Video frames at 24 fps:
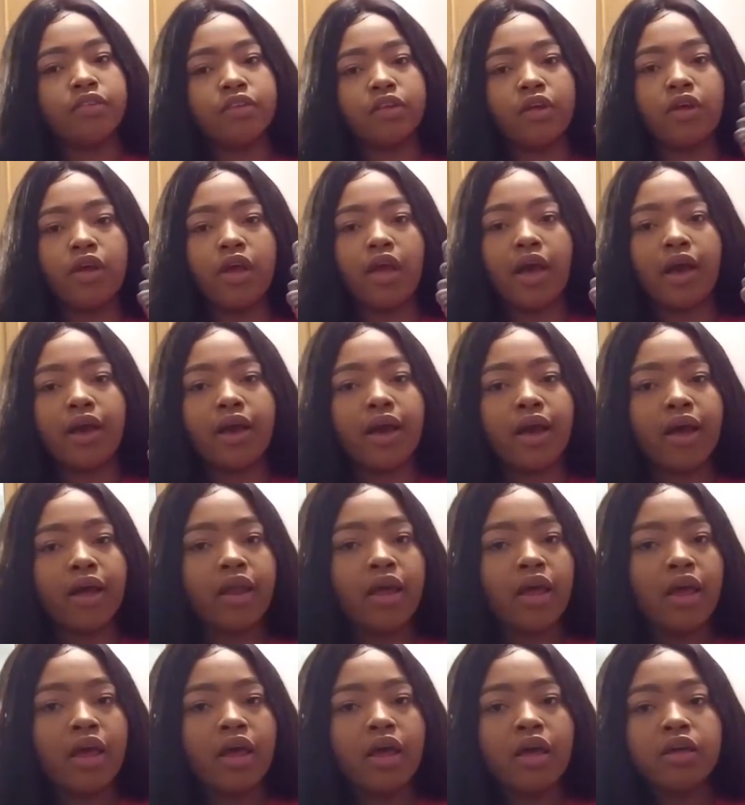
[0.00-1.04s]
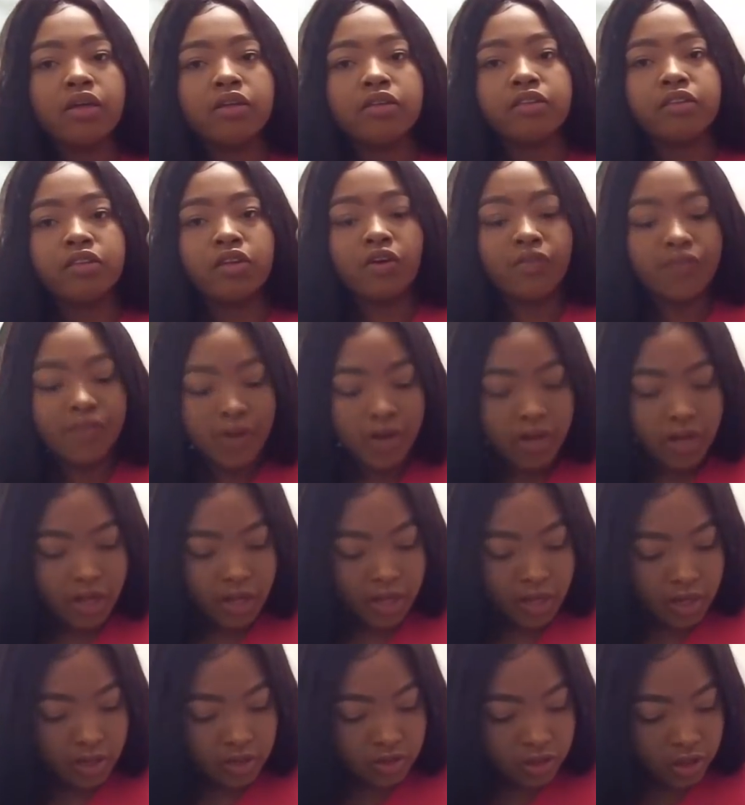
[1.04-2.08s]
So yeah, I got silver
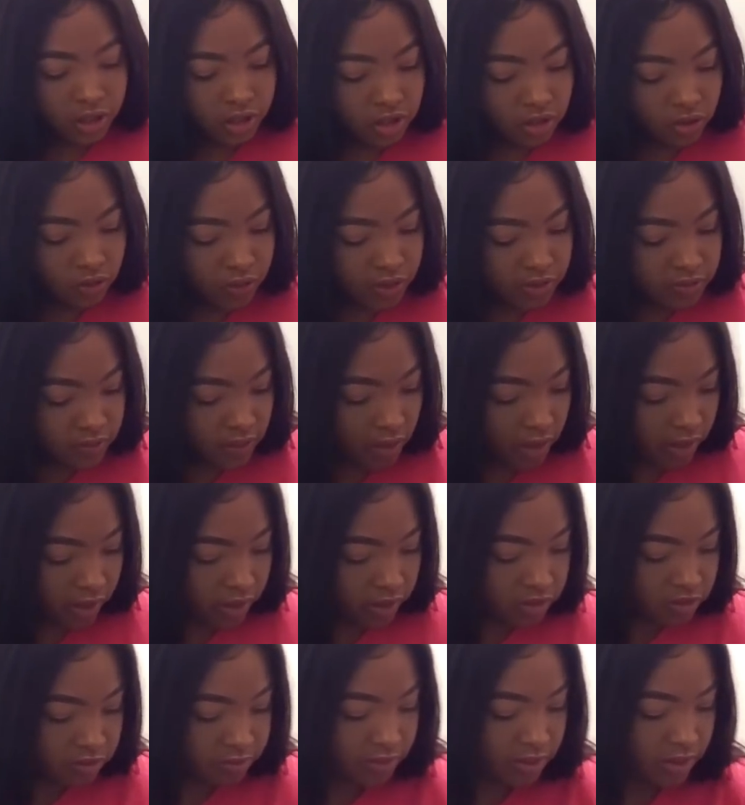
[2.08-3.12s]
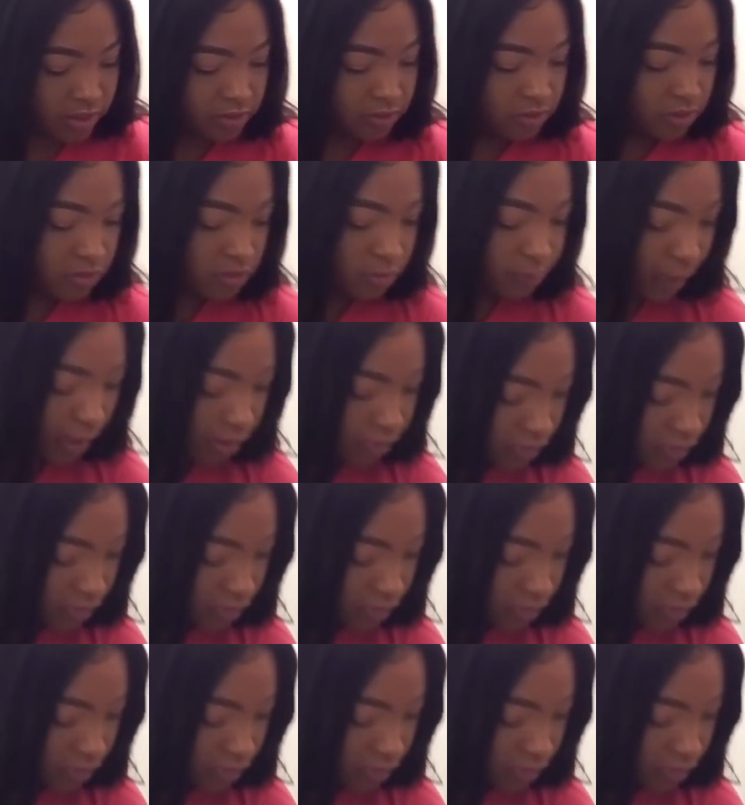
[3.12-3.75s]
and turquoise hangers because those are my